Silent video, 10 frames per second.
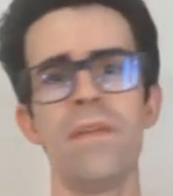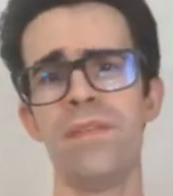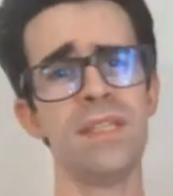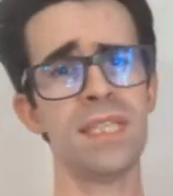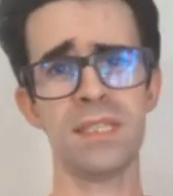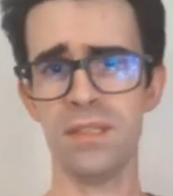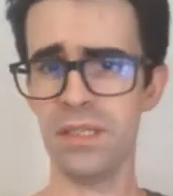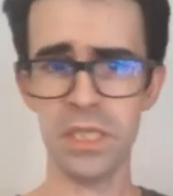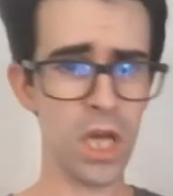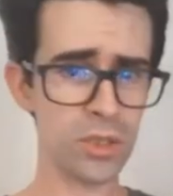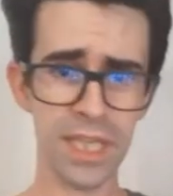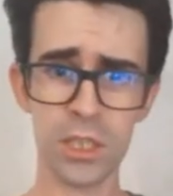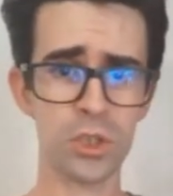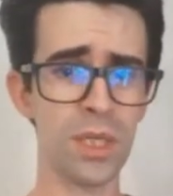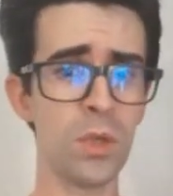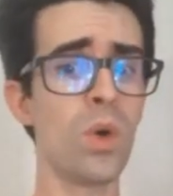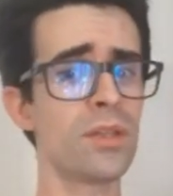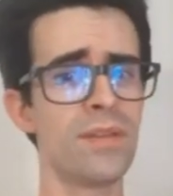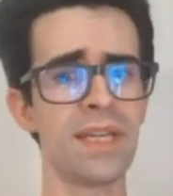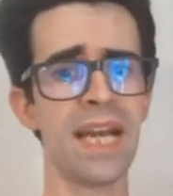This is not actually what
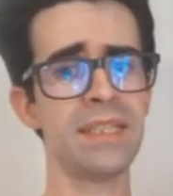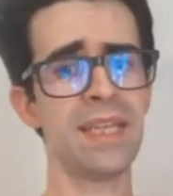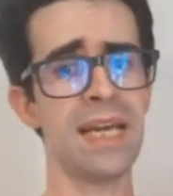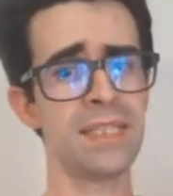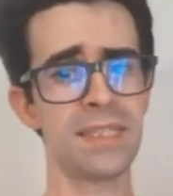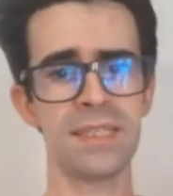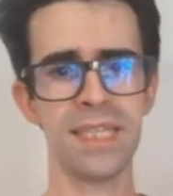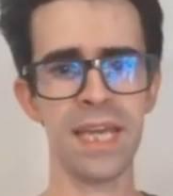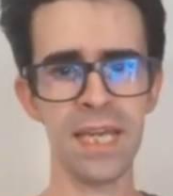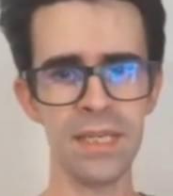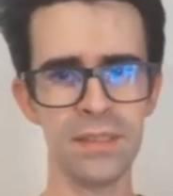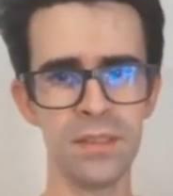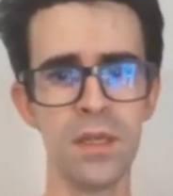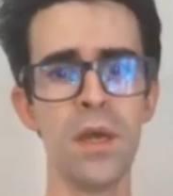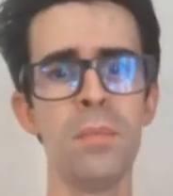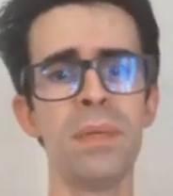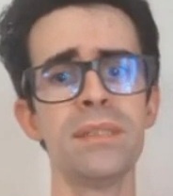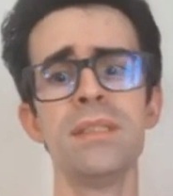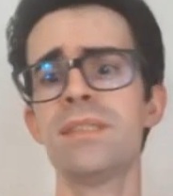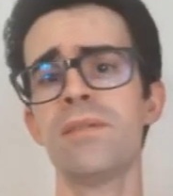the guidelines say, but
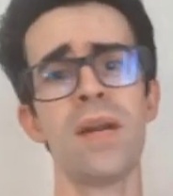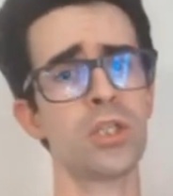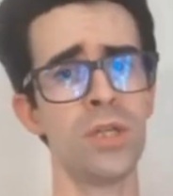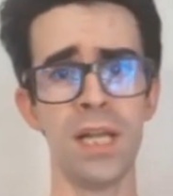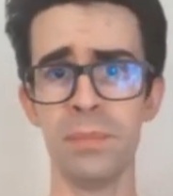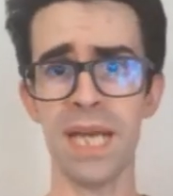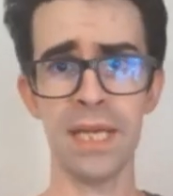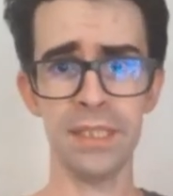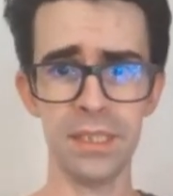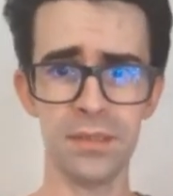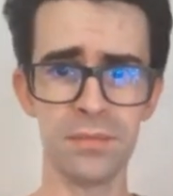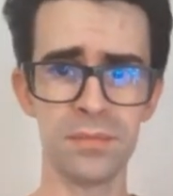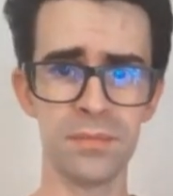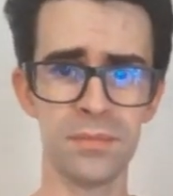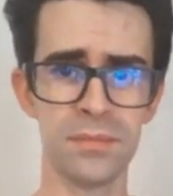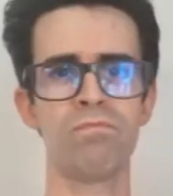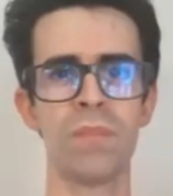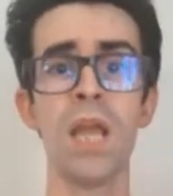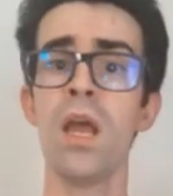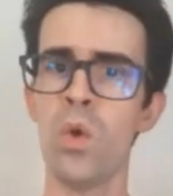it's the rationale behind it.
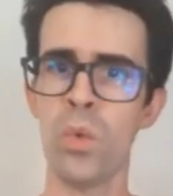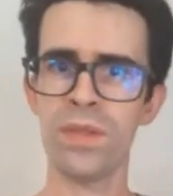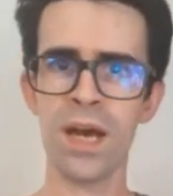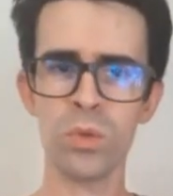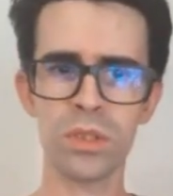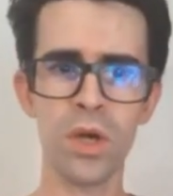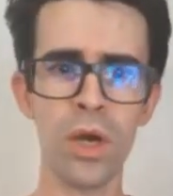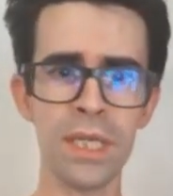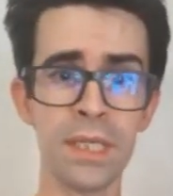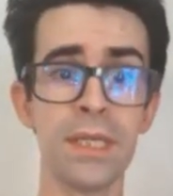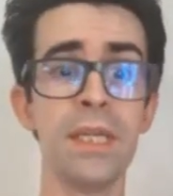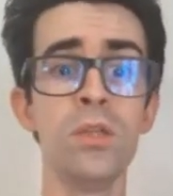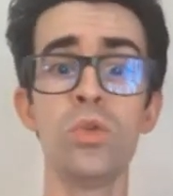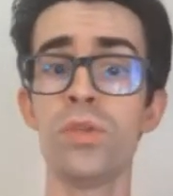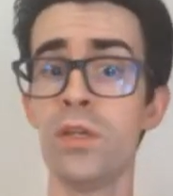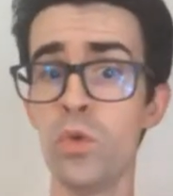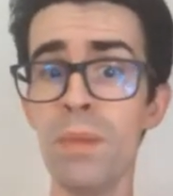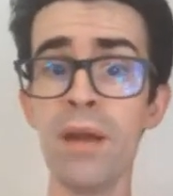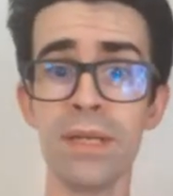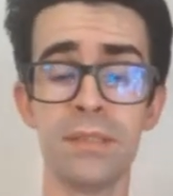Without going into the
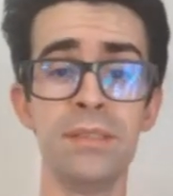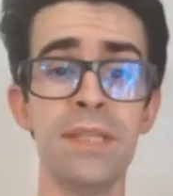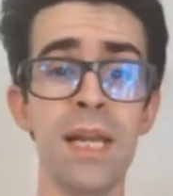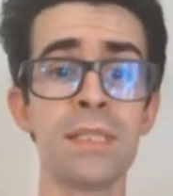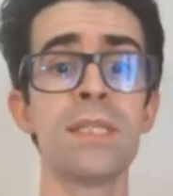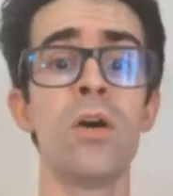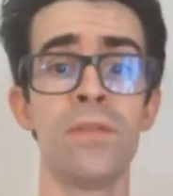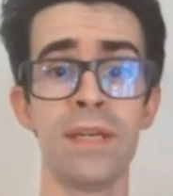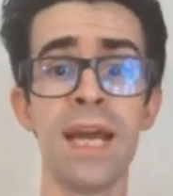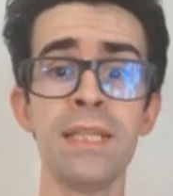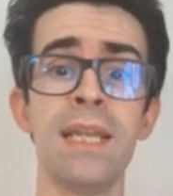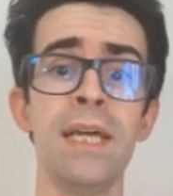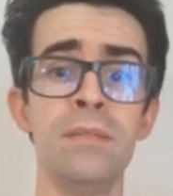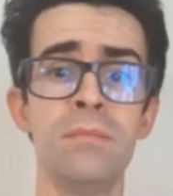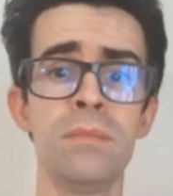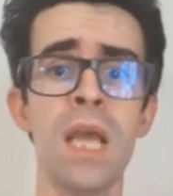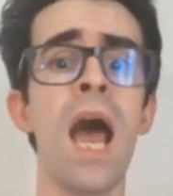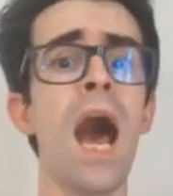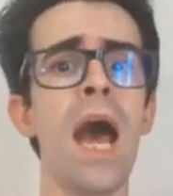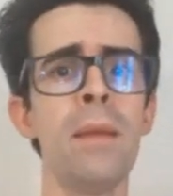numeric details of the guideline,
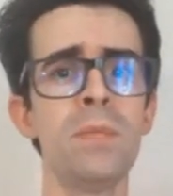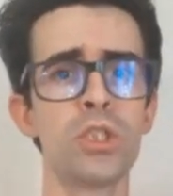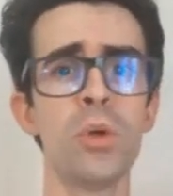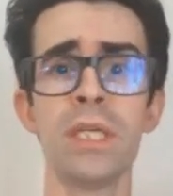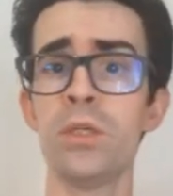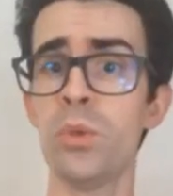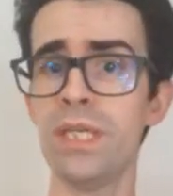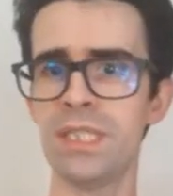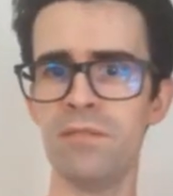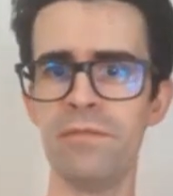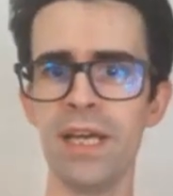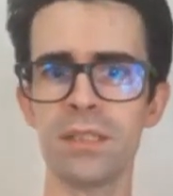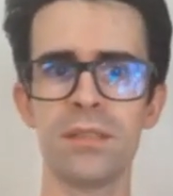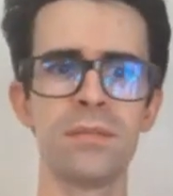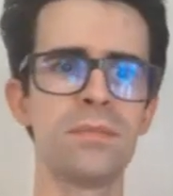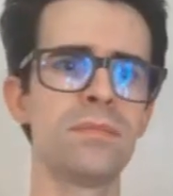I'm showing you its effect.